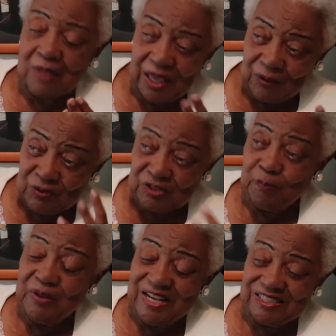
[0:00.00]
I was
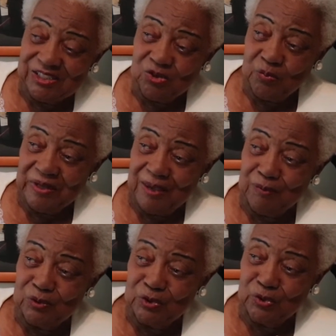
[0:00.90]
blessed to be
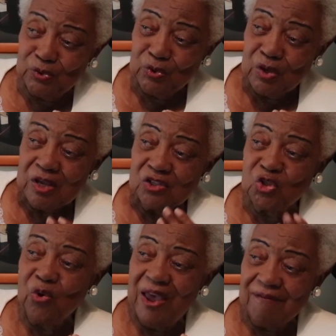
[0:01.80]
able to
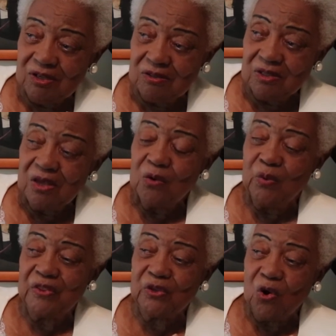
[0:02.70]
travel
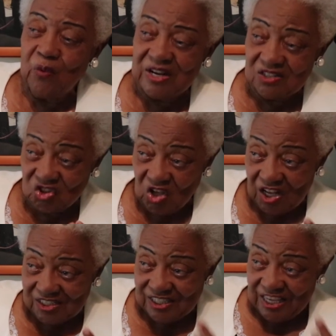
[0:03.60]
with Coretta
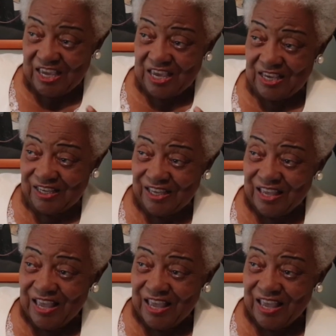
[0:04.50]
Scott King